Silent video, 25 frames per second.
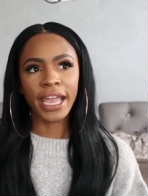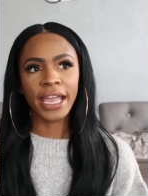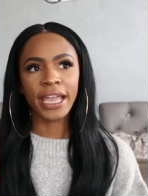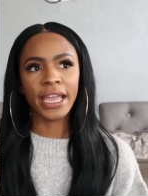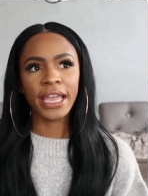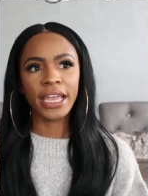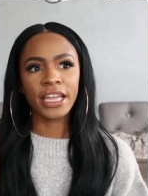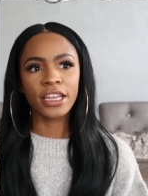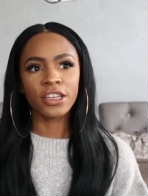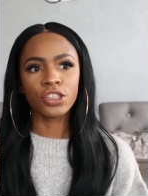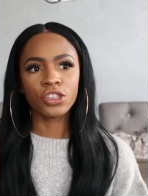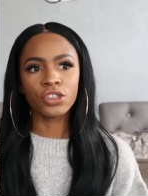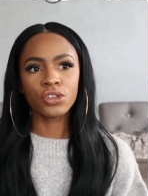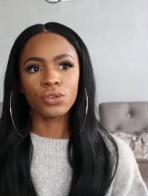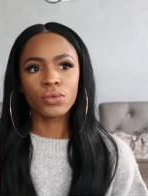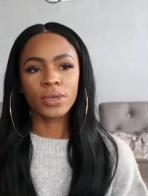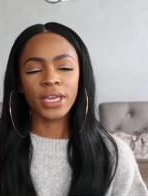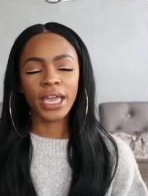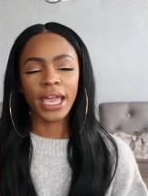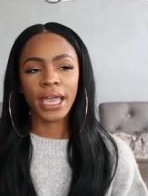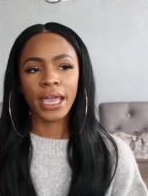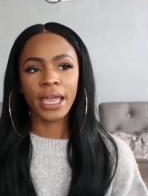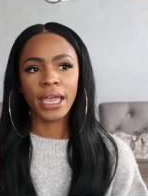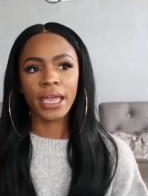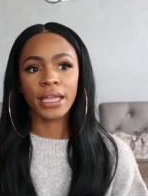and you
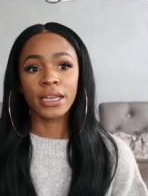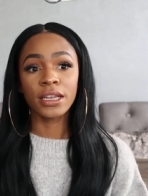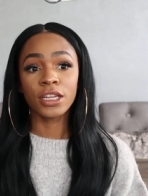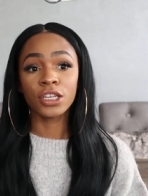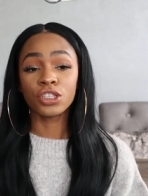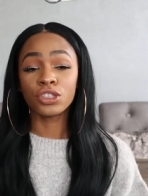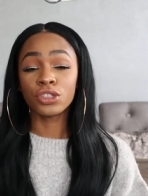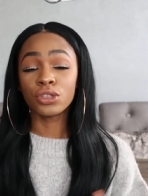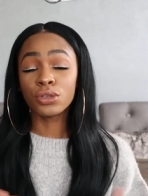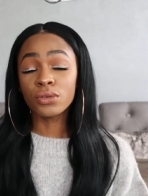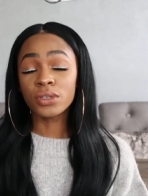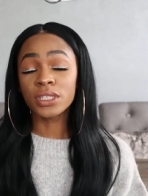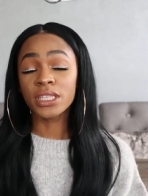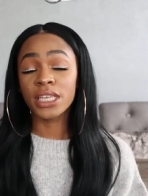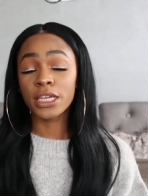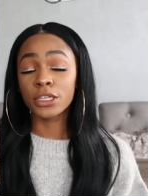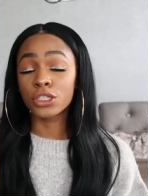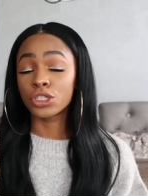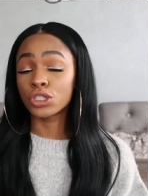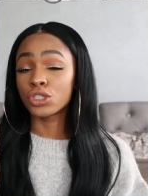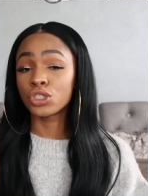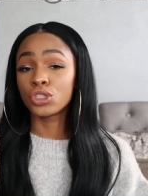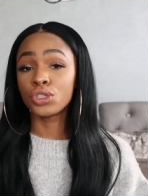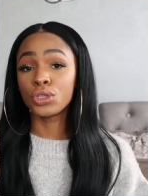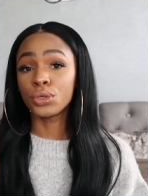can use
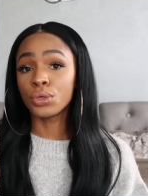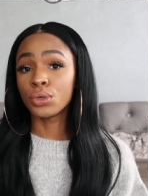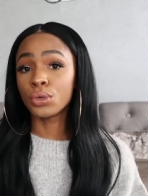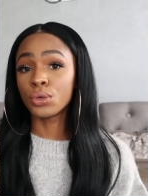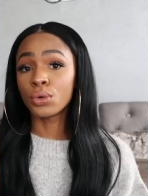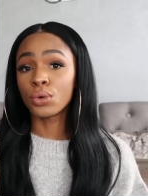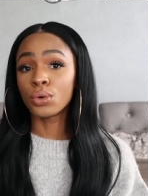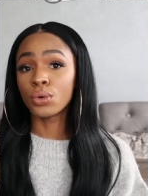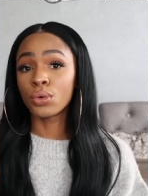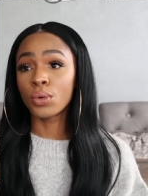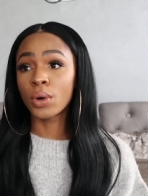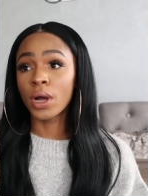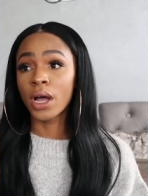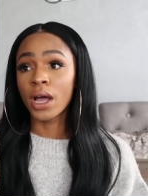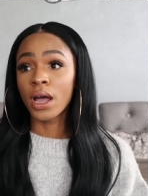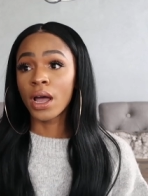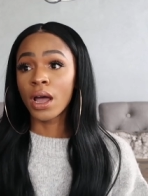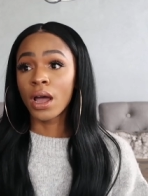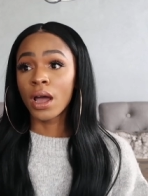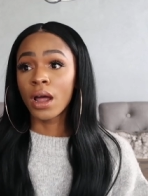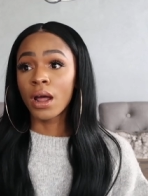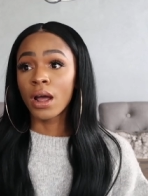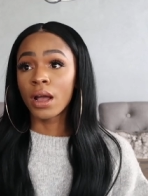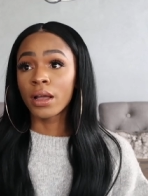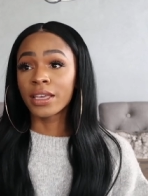it to
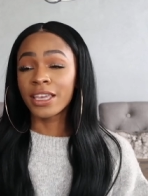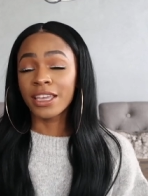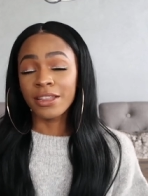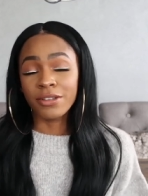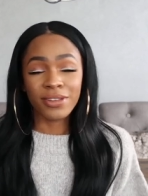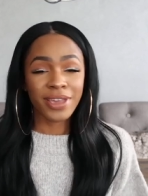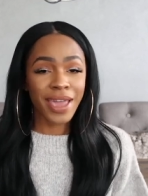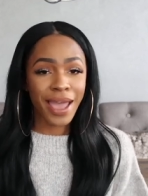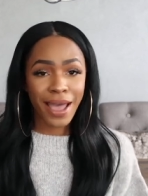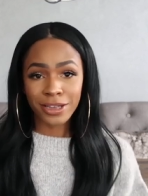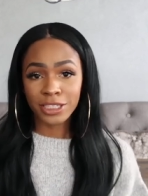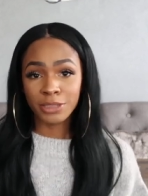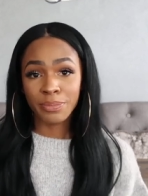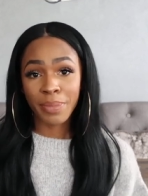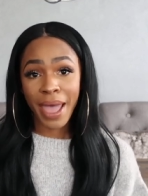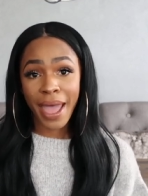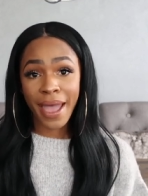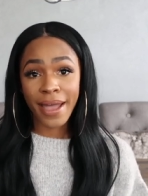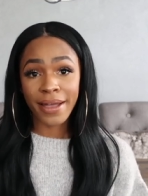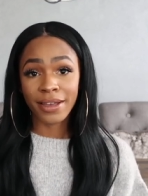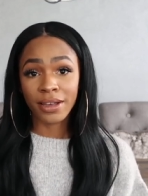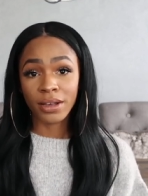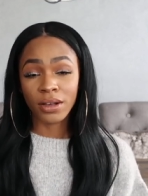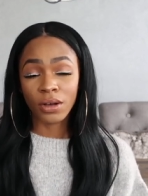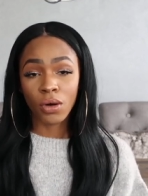get cash
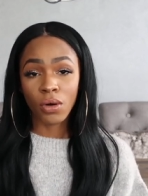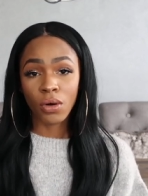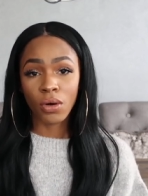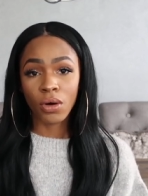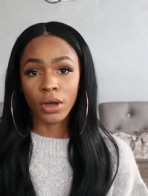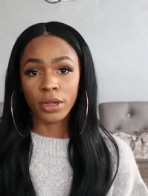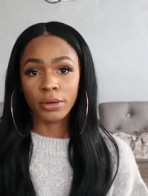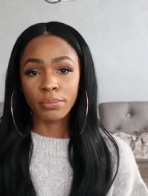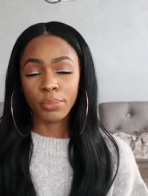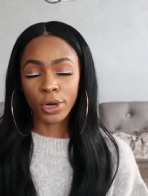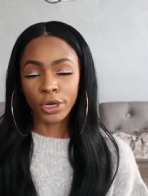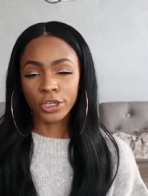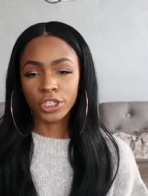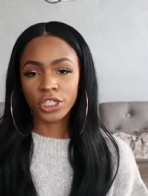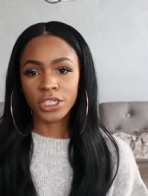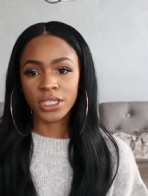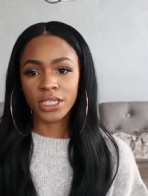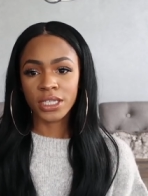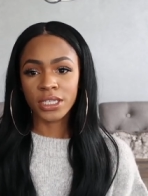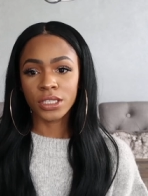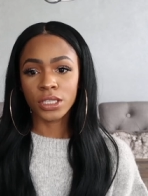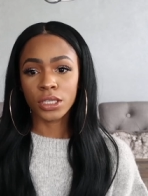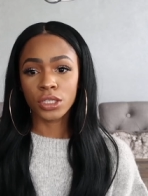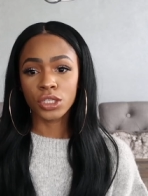back on purchases.